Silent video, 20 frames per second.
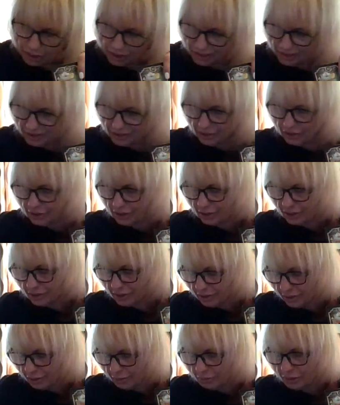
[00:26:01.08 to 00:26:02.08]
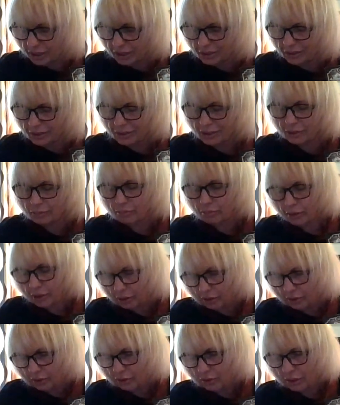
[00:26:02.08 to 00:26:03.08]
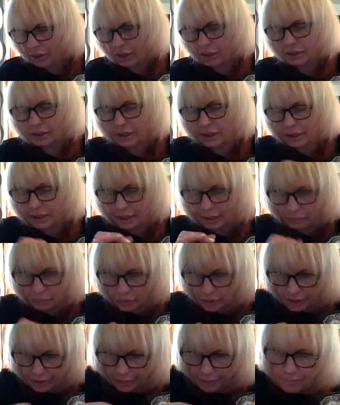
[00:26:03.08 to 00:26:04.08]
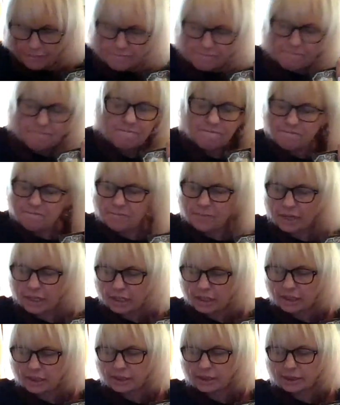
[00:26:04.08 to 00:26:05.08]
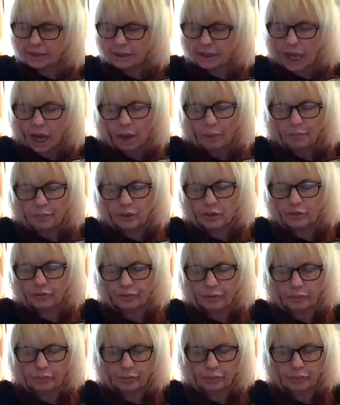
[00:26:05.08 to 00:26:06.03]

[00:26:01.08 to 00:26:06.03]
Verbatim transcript: under their thumb, under their paw. Under, they want to stop you from